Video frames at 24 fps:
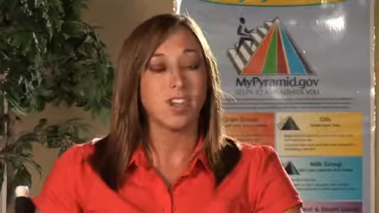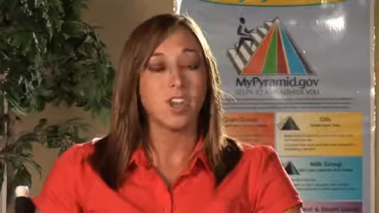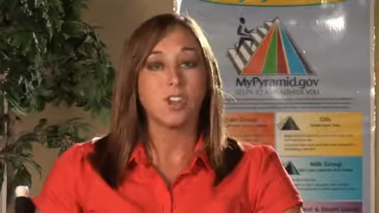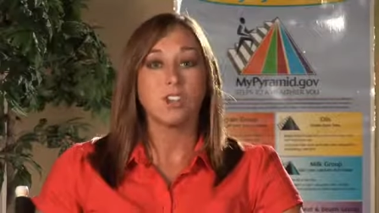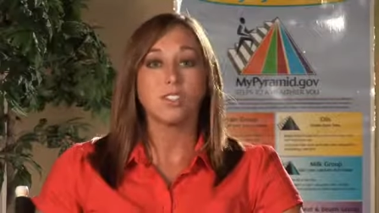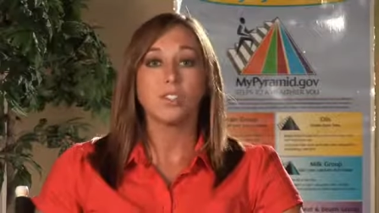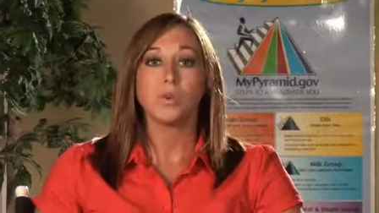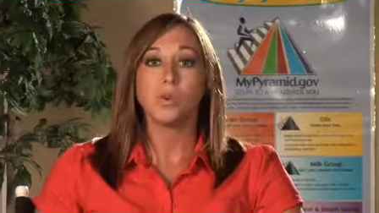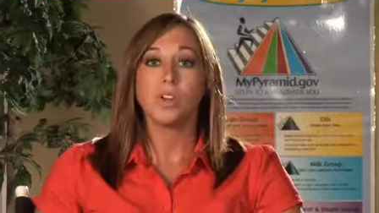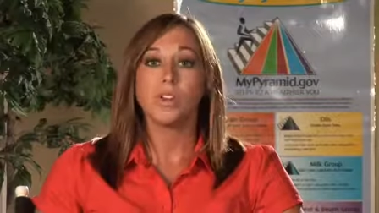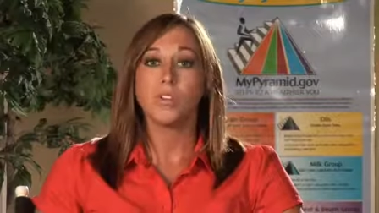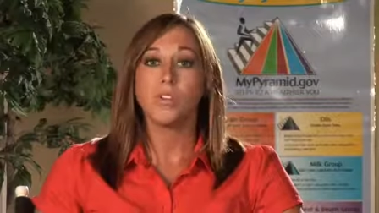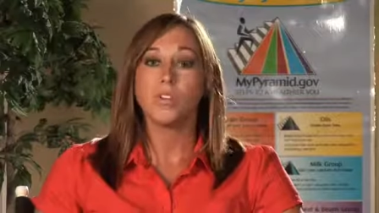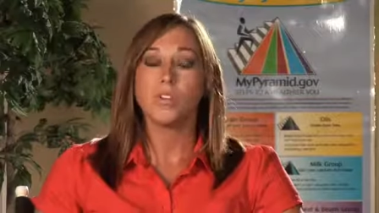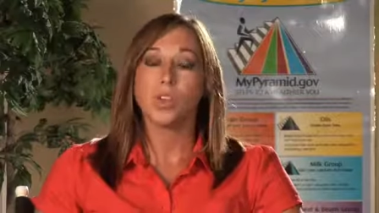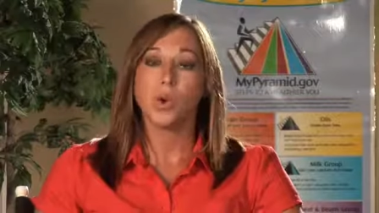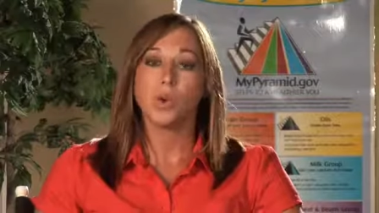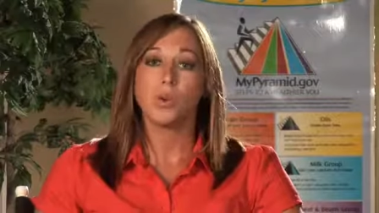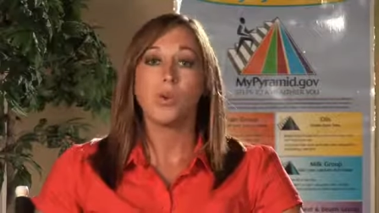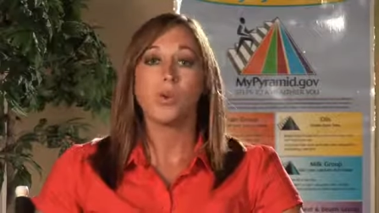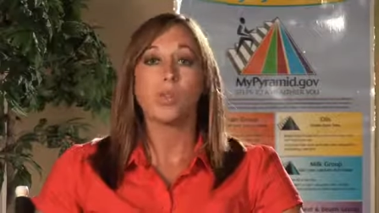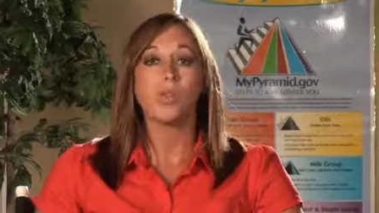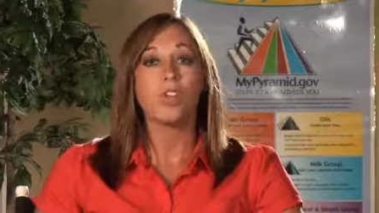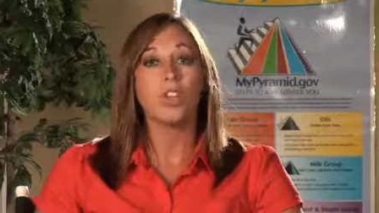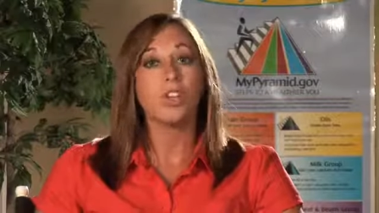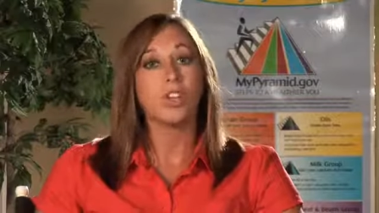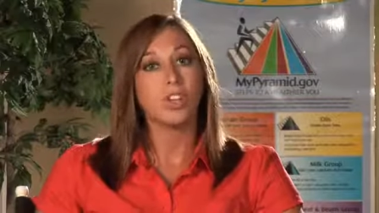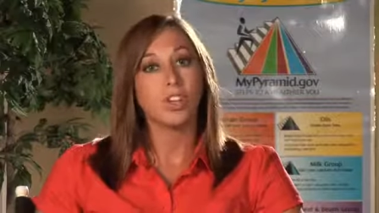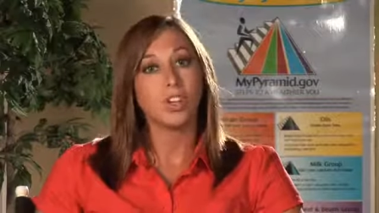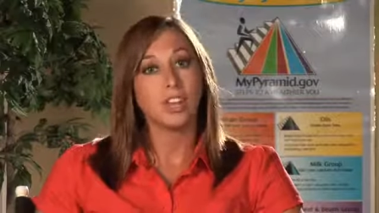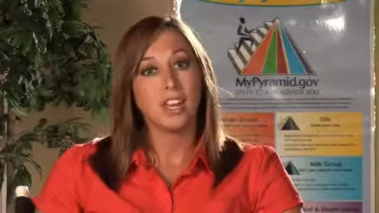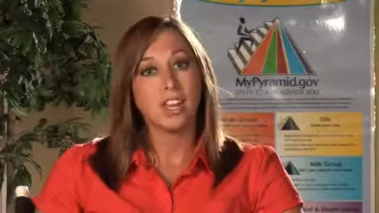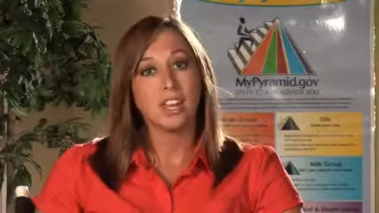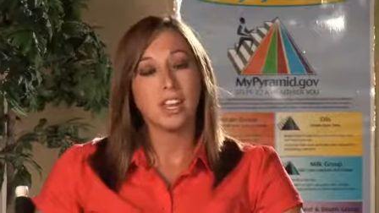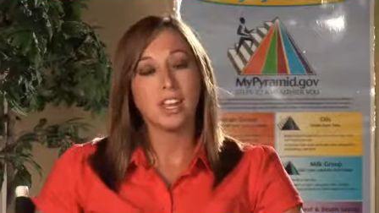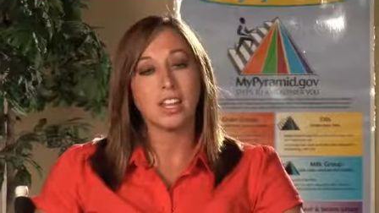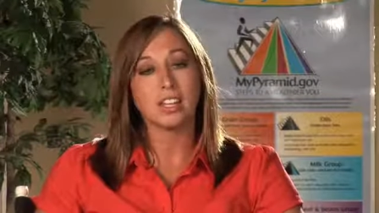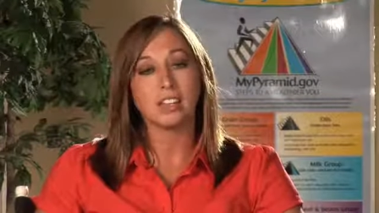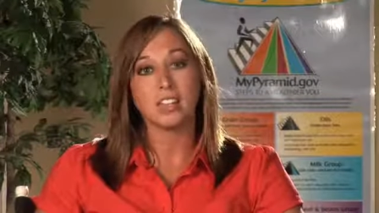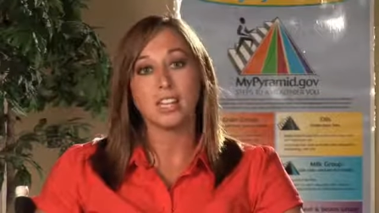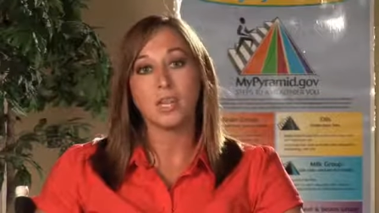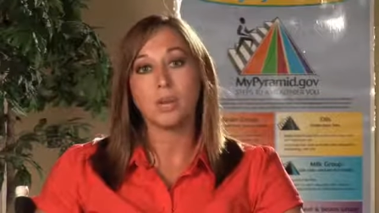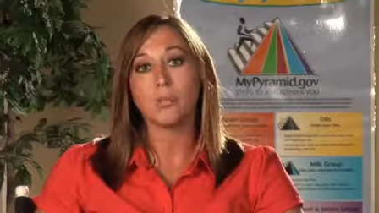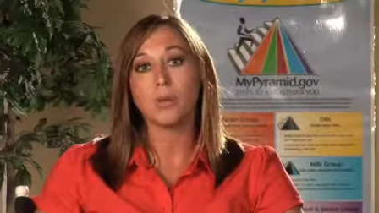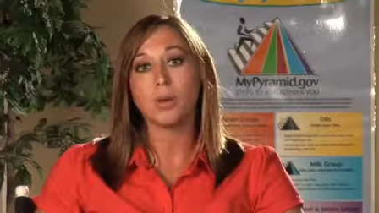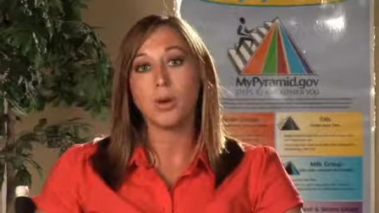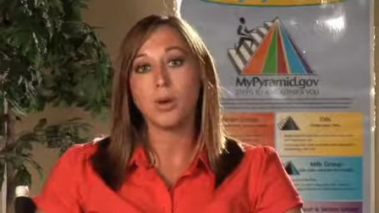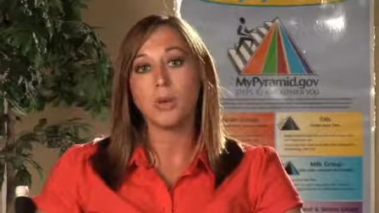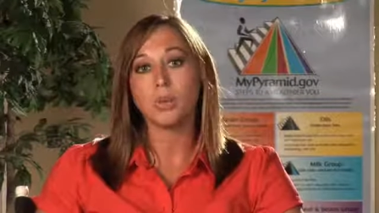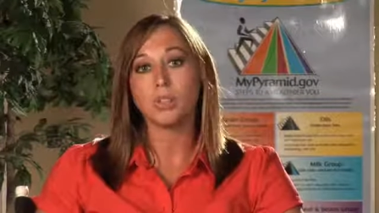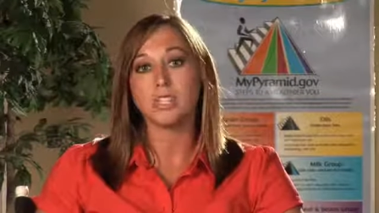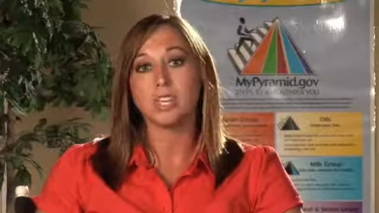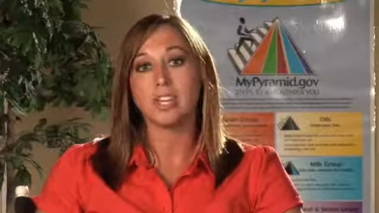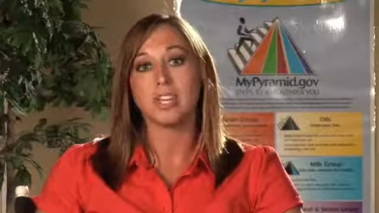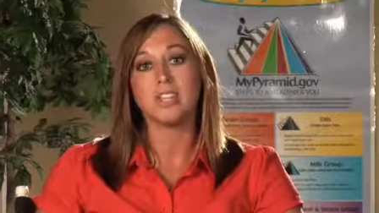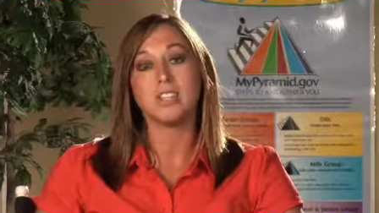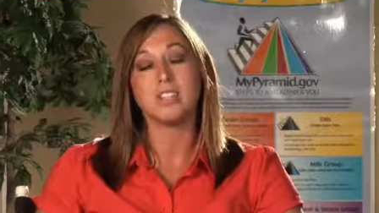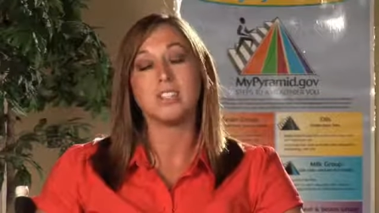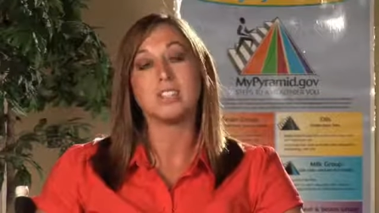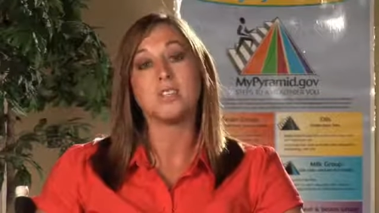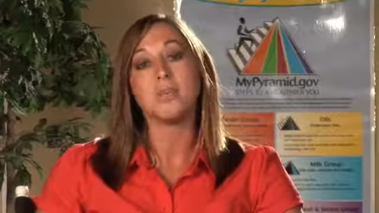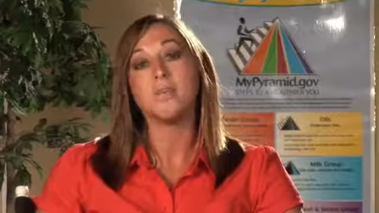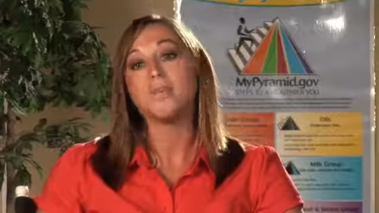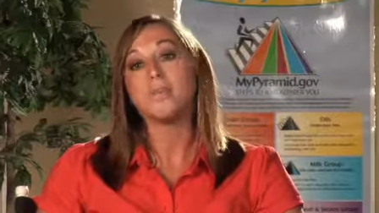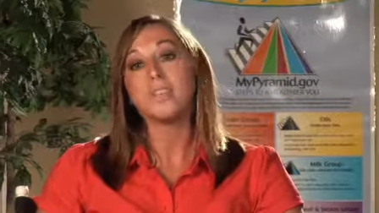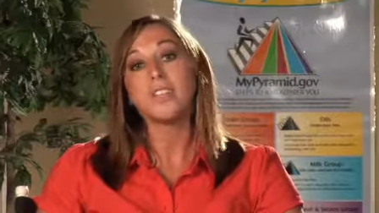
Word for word: So even though you think you're eating lean proteins,